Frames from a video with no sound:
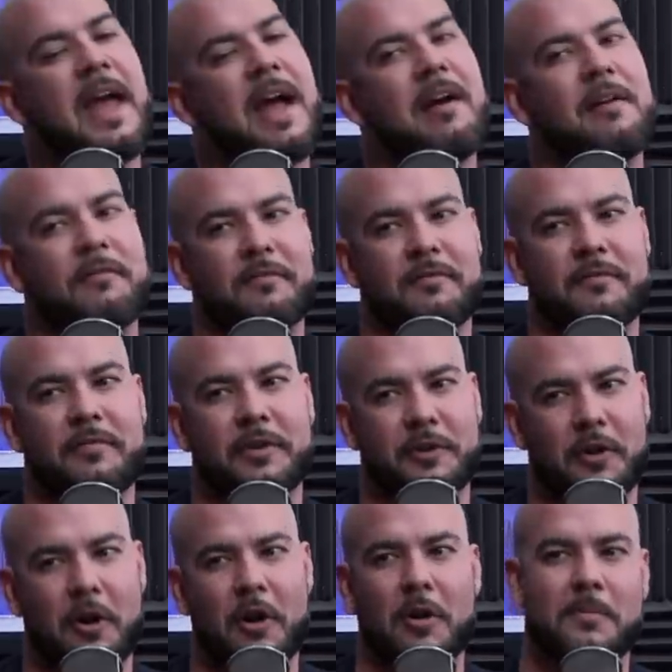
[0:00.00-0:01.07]
have the
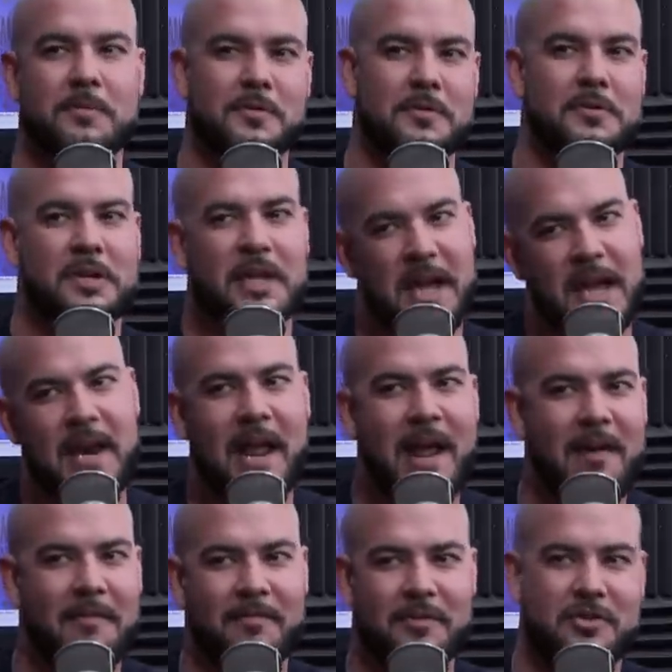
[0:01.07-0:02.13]
carbs or you can't
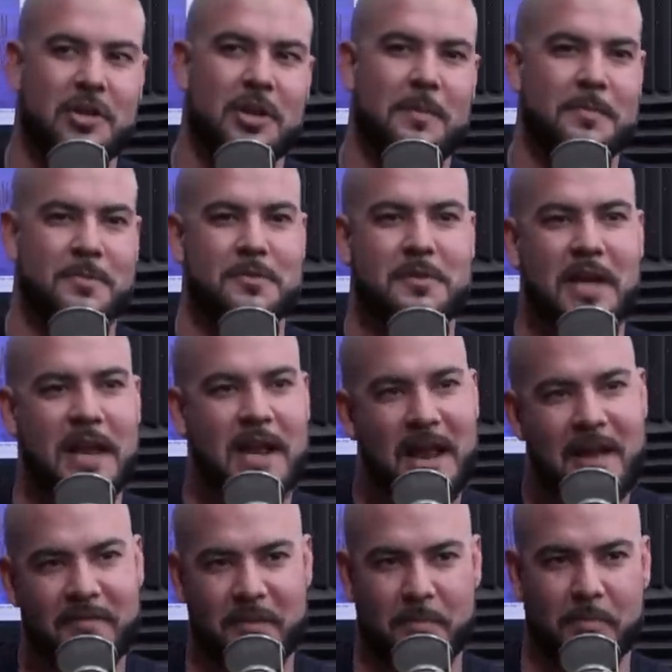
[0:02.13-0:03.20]
have the chips or you can't
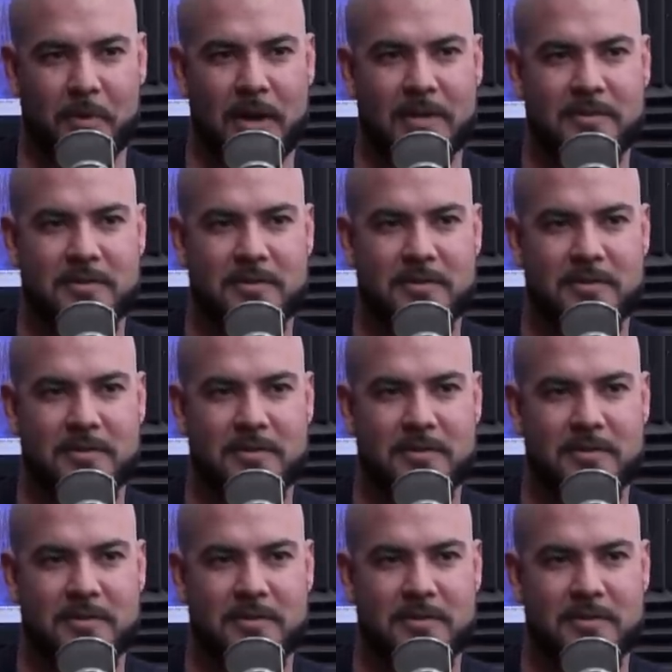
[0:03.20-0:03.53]
have the bread.